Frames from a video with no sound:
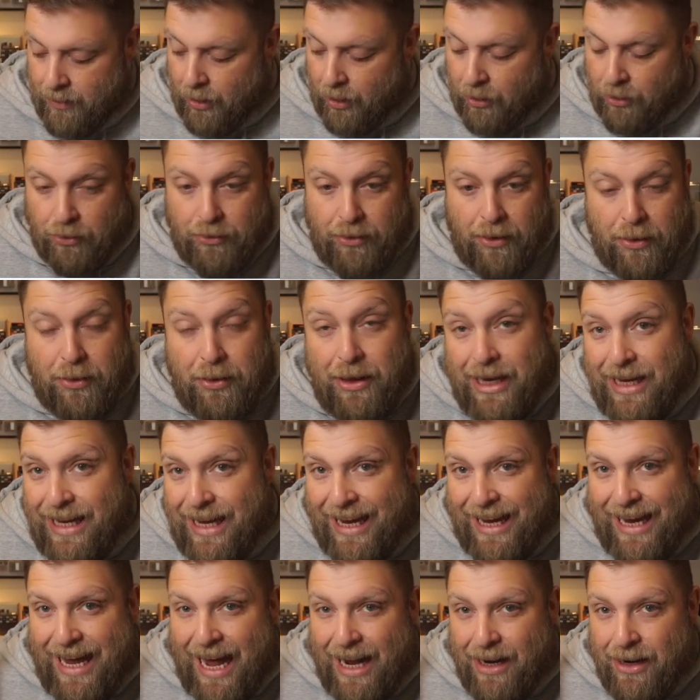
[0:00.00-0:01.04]
Another thing
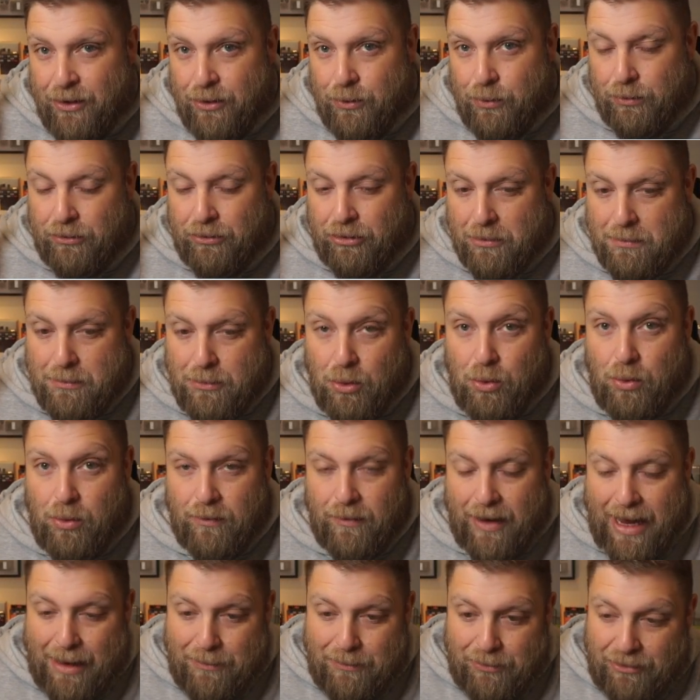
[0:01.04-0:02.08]
you can do to move
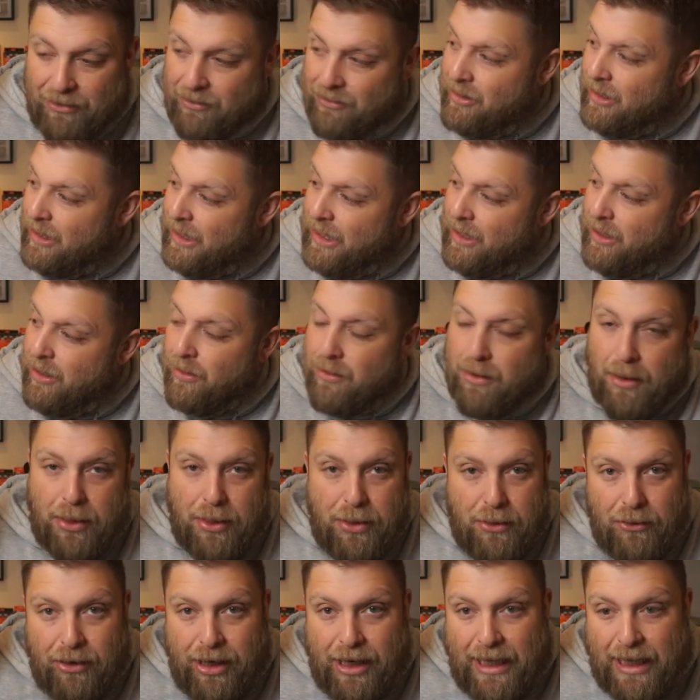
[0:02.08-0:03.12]
apps is click on the
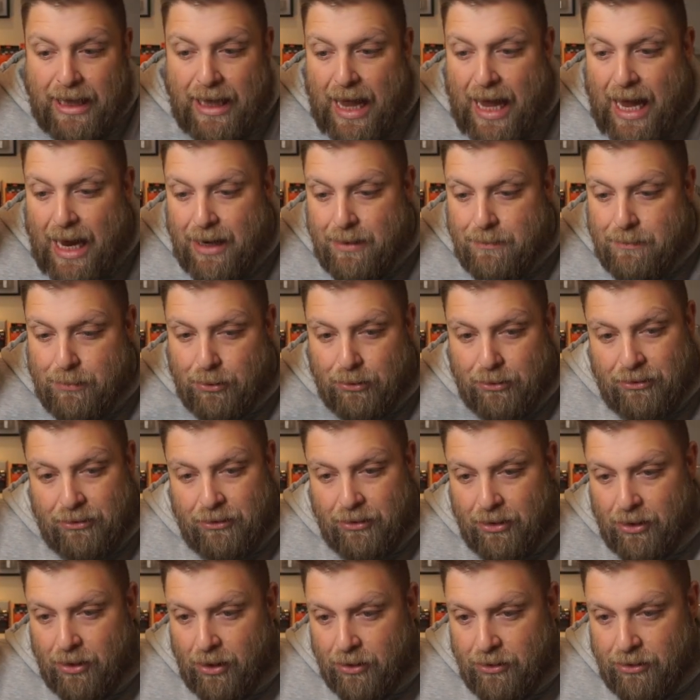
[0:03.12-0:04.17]
three line
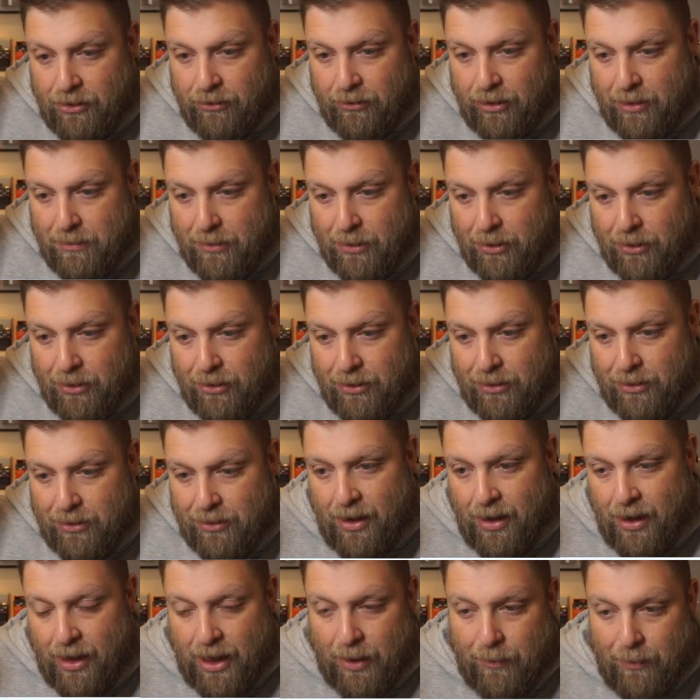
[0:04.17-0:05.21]
button on your
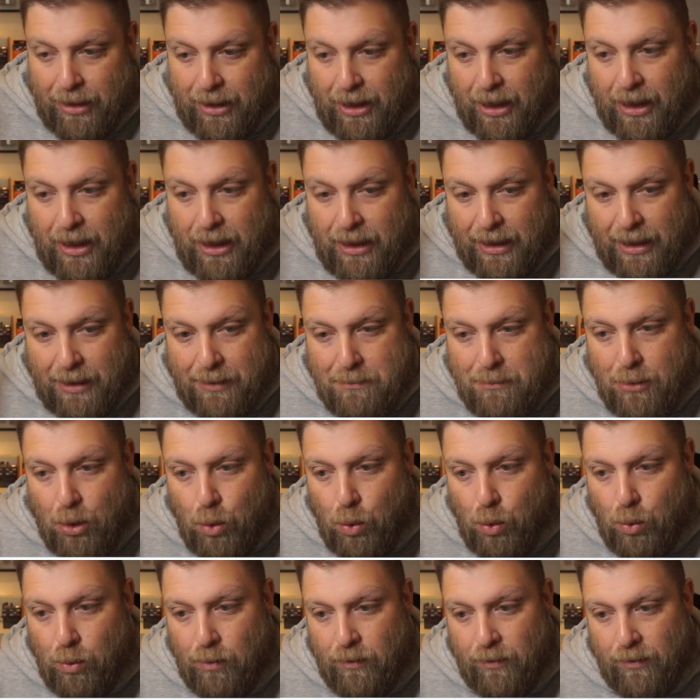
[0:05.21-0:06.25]
remote, and then we can click
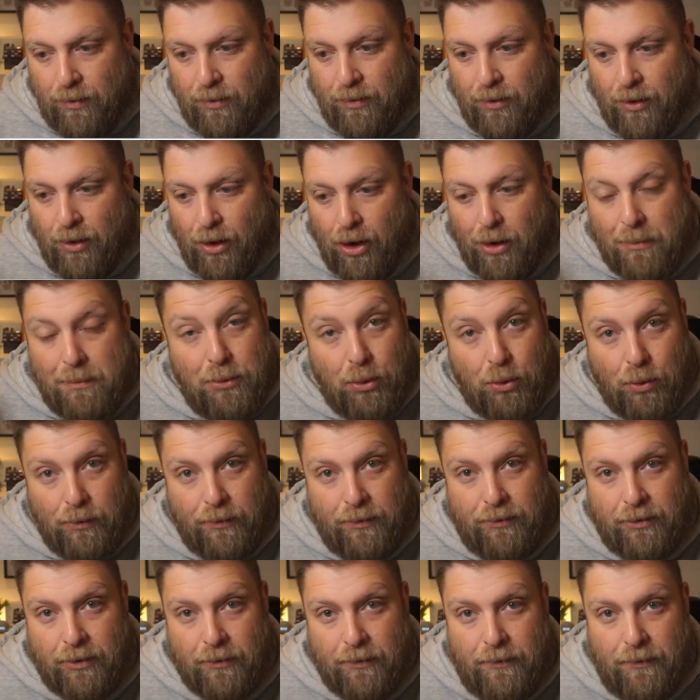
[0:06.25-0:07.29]
move or
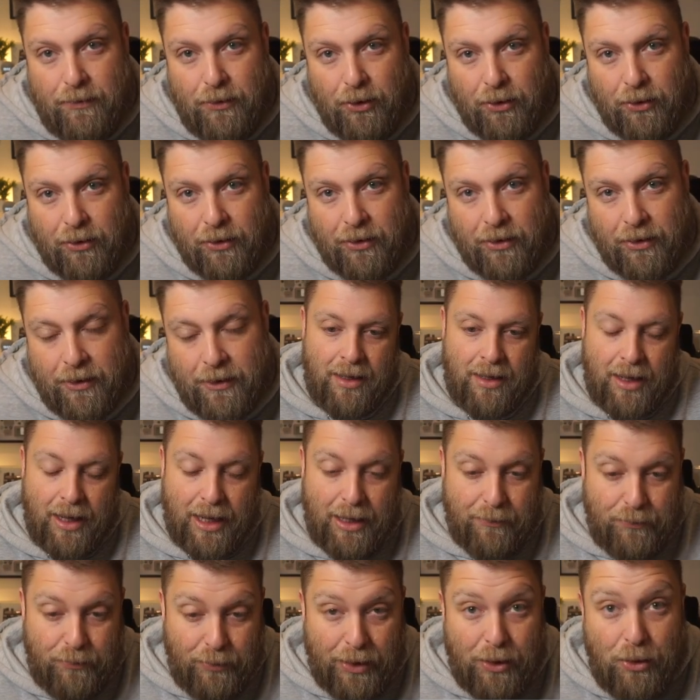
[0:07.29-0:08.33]
move to front.
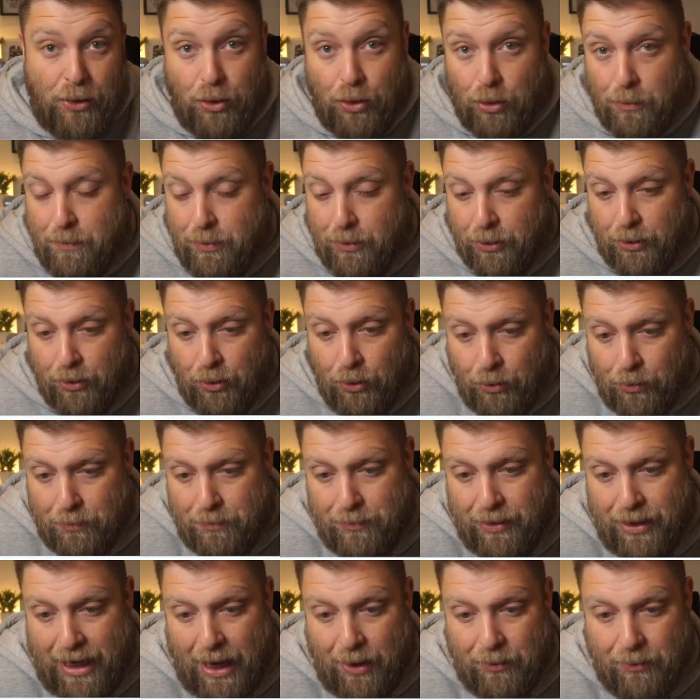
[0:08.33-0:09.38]
And if we open
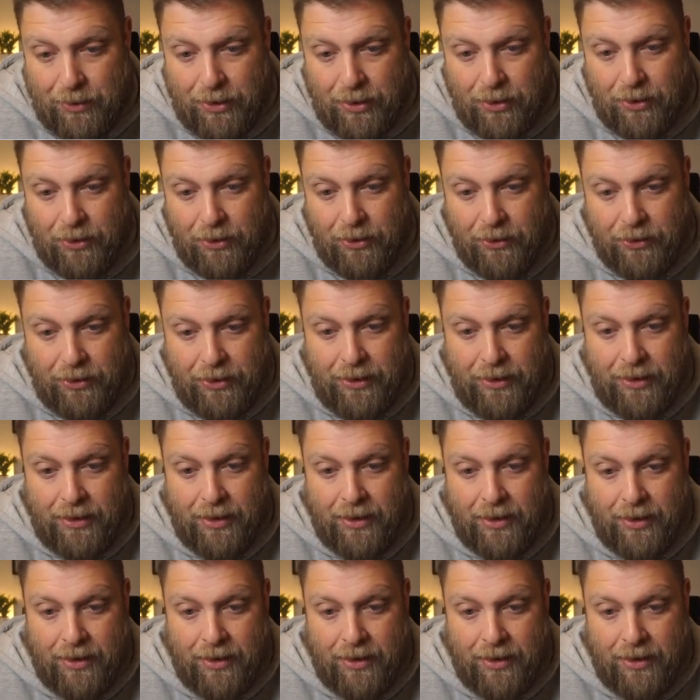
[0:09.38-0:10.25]
up Downloader,